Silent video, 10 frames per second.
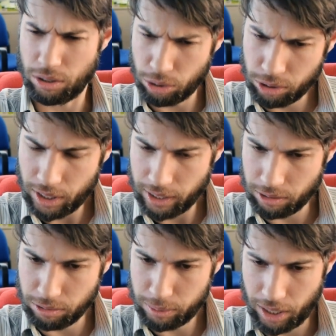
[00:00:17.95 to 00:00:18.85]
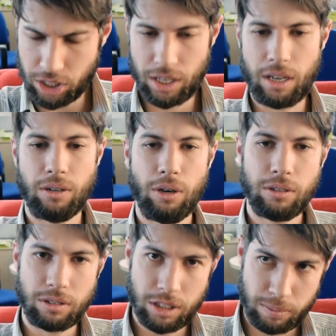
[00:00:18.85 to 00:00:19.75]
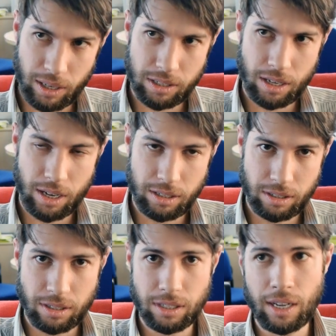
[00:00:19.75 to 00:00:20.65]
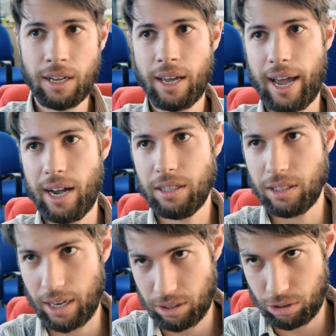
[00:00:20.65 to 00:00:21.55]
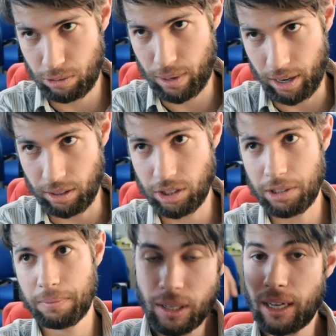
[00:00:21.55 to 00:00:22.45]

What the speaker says: dual title PhD in Earth and Space Sciences and in astrobiology.